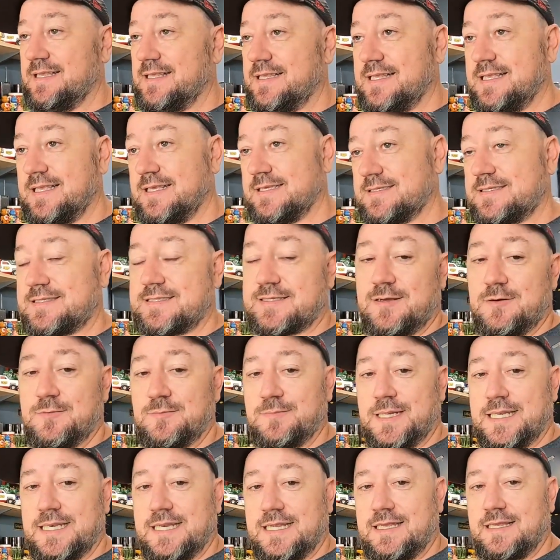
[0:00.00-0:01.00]
get so
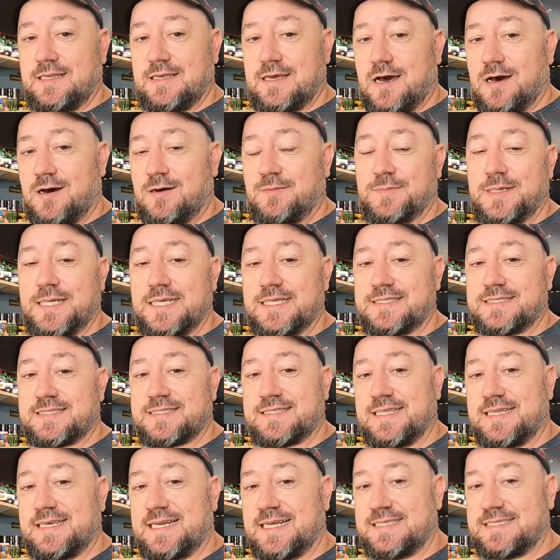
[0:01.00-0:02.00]
many comments
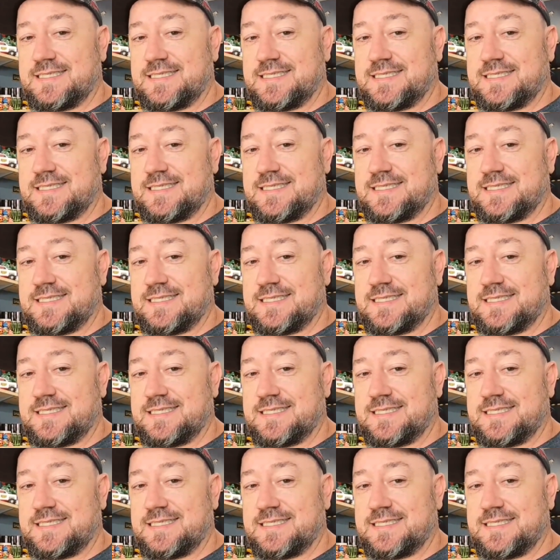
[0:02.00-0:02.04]
that